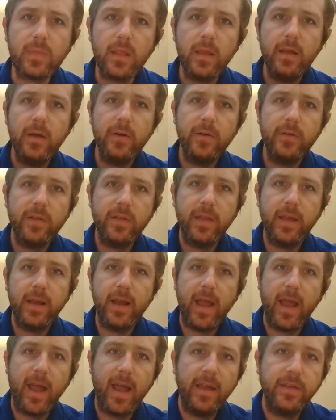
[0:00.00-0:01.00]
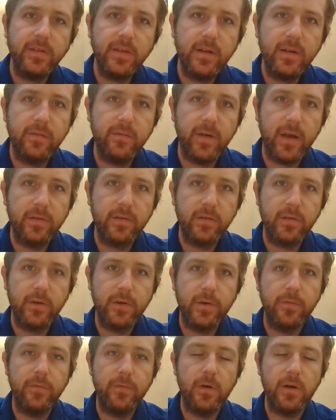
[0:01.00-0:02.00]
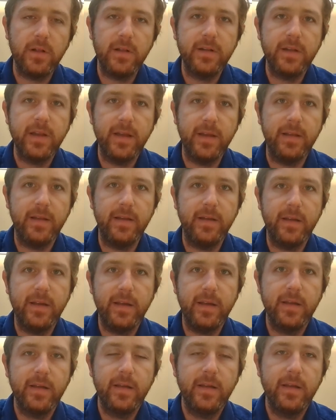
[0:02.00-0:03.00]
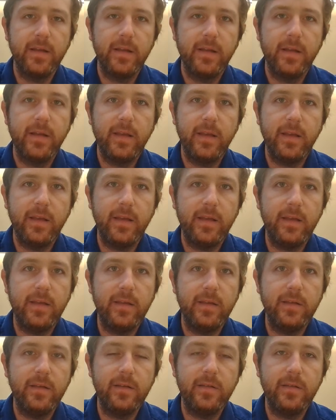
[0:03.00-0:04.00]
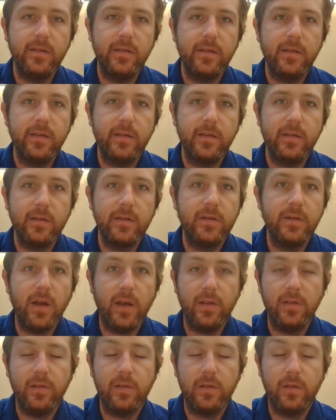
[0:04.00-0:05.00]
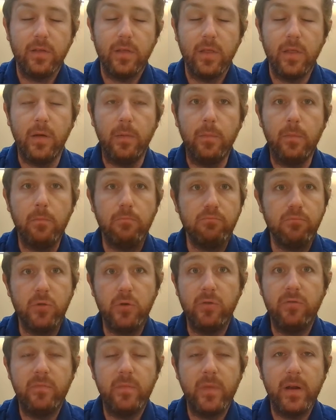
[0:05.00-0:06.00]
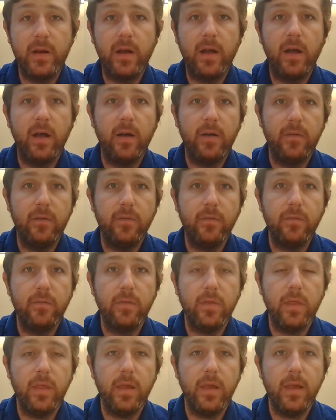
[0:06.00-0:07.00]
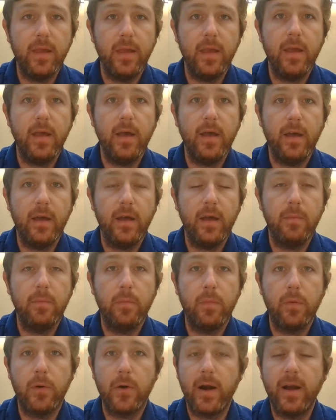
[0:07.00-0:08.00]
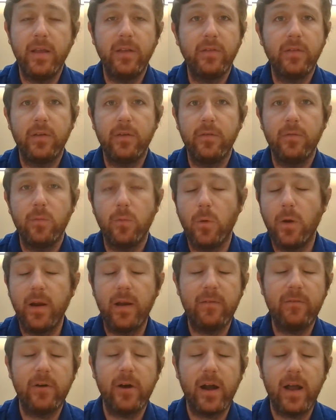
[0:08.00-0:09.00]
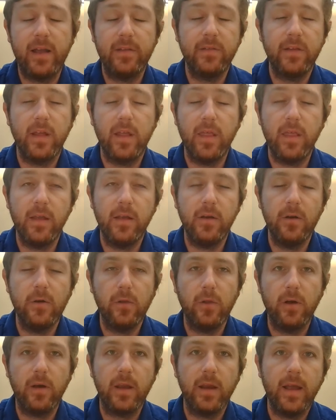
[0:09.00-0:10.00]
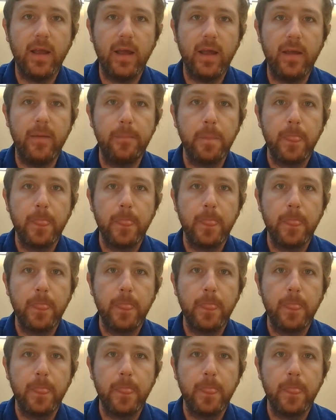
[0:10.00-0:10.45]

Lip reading: Here's the thing. As an investor, volatility is just the movement of the price of whatever asset that you're looking at.